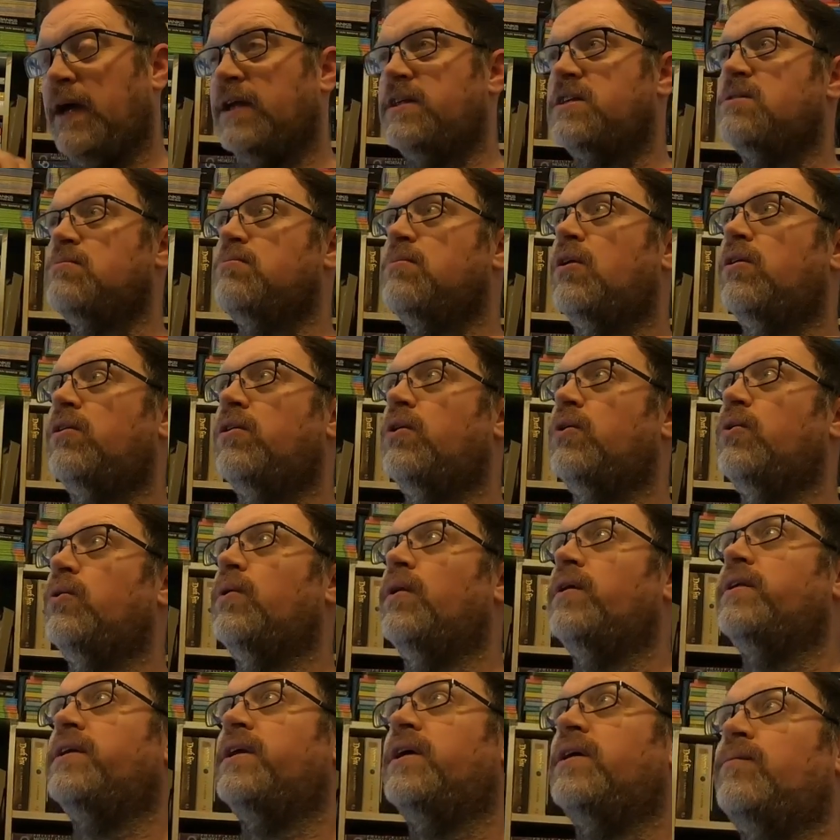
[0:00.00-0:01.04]
tomorrow,
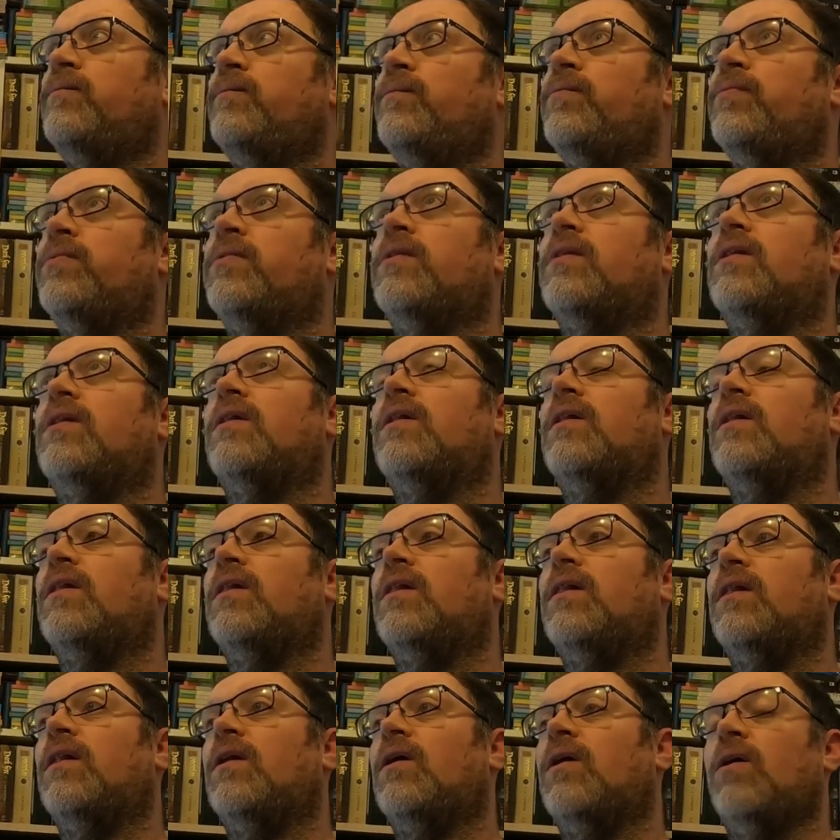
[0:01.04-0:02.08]
and then
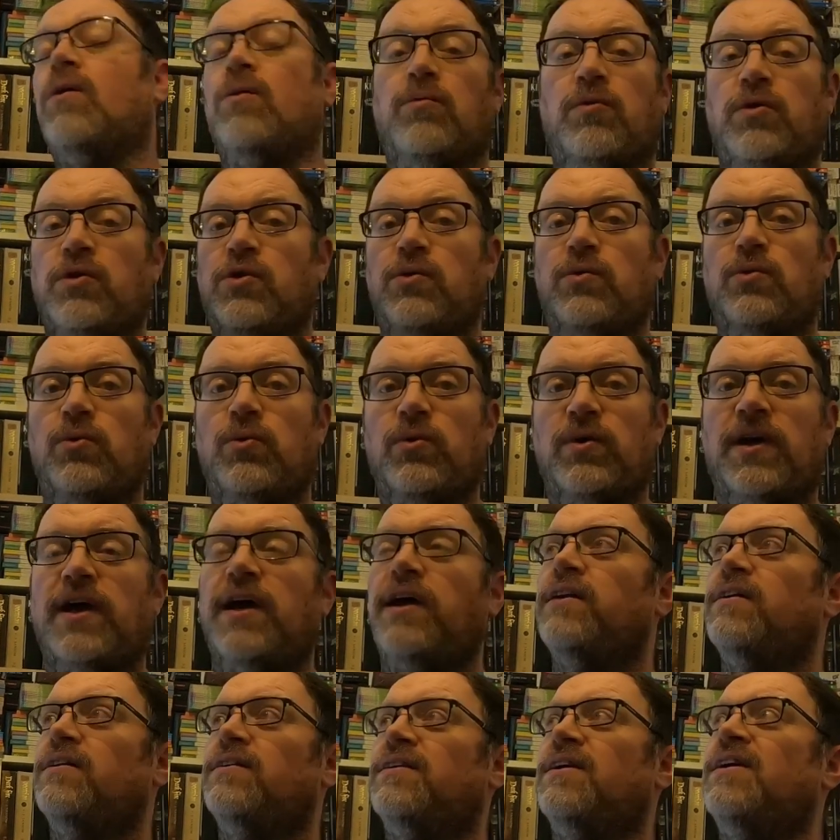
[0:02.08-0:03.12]
we'll do it all
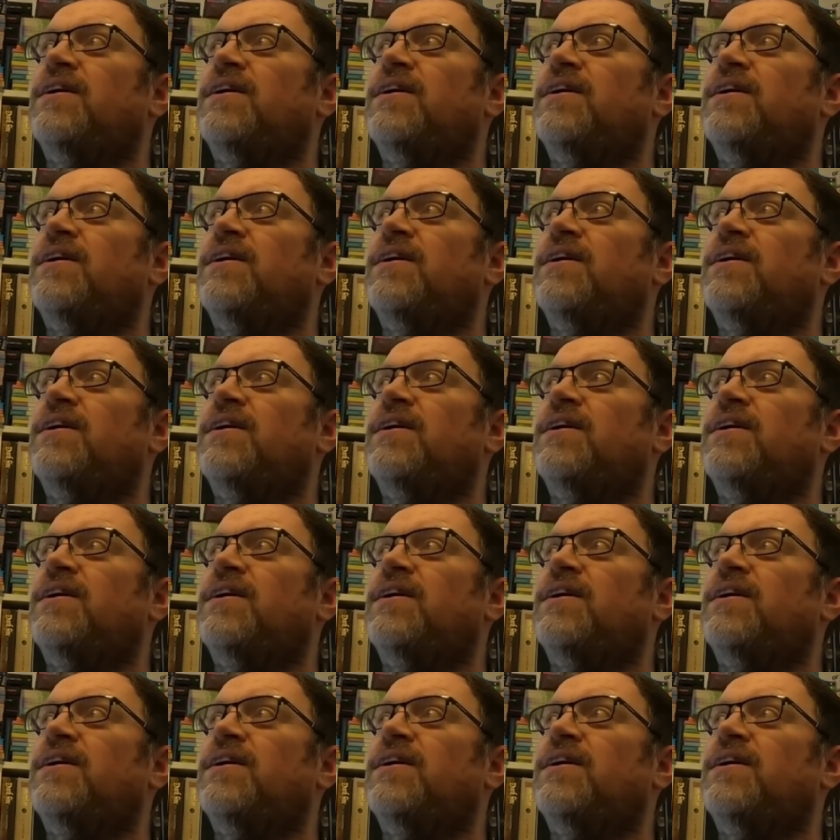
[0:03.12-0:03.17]
again.